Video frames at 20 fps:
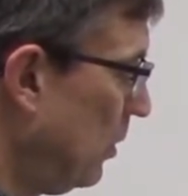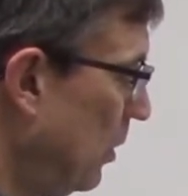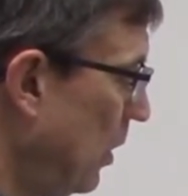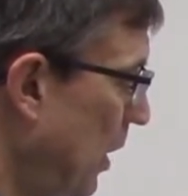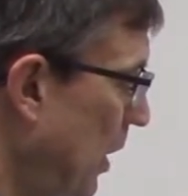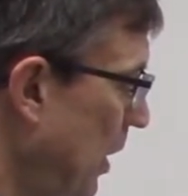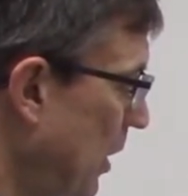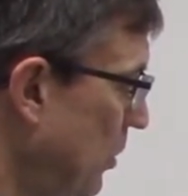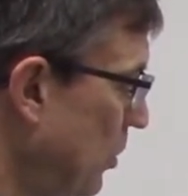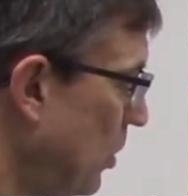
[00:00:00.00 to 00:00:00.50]
All
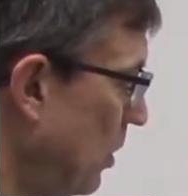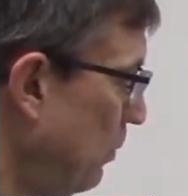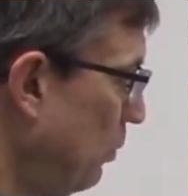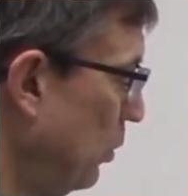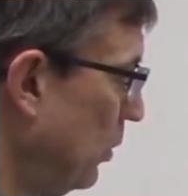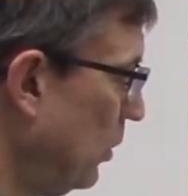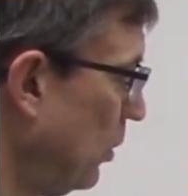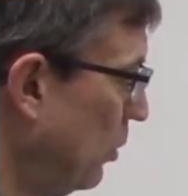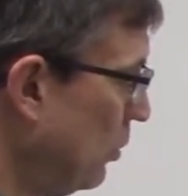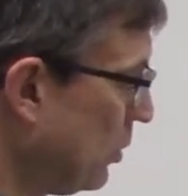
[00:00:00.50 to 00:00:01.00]
right, I should have
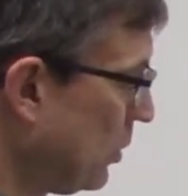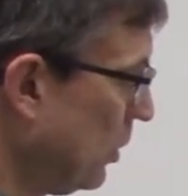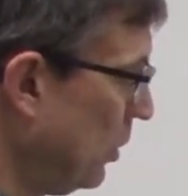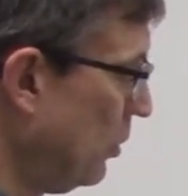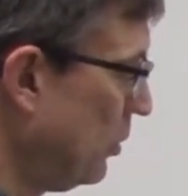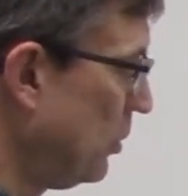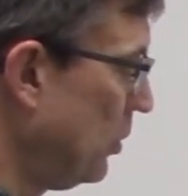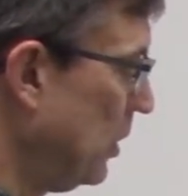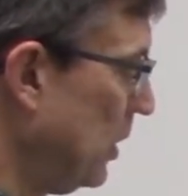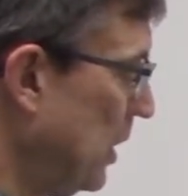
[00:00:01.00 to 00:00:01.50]
put those
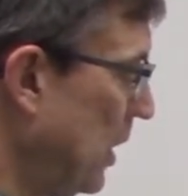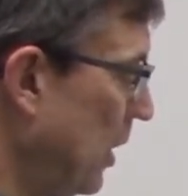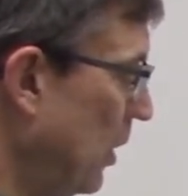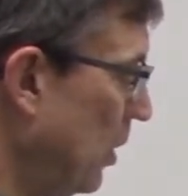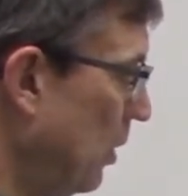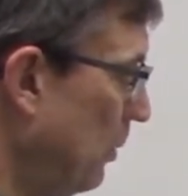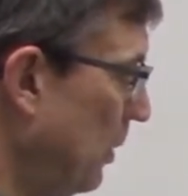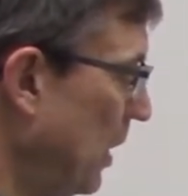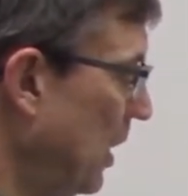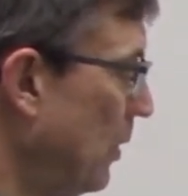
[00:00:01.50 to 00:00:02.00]
closer
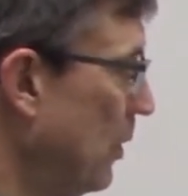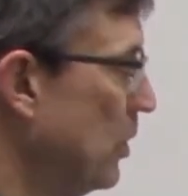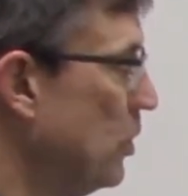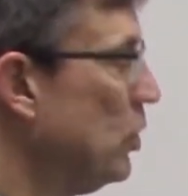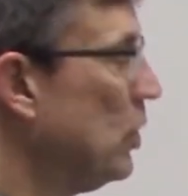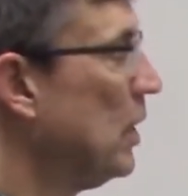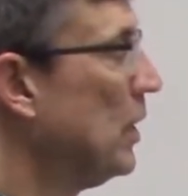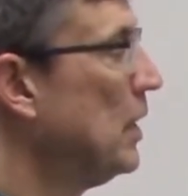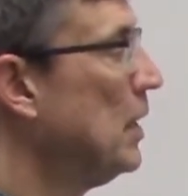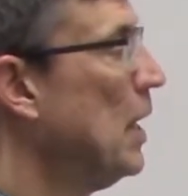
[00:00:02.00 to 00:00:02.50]
together. But anyways,
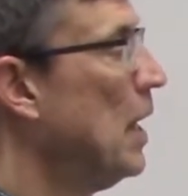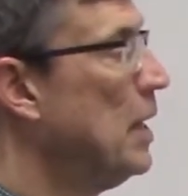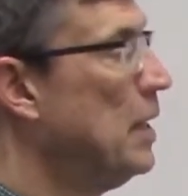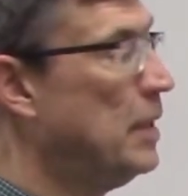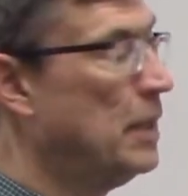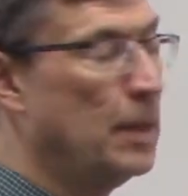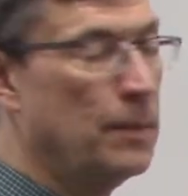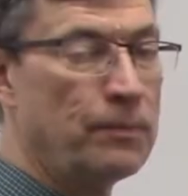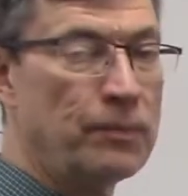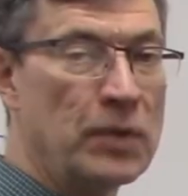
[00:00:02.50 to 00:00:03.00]
you get the
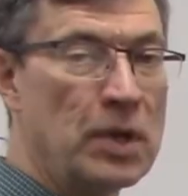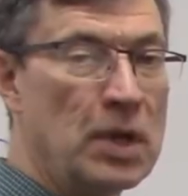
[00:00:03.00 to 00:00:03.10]
idea.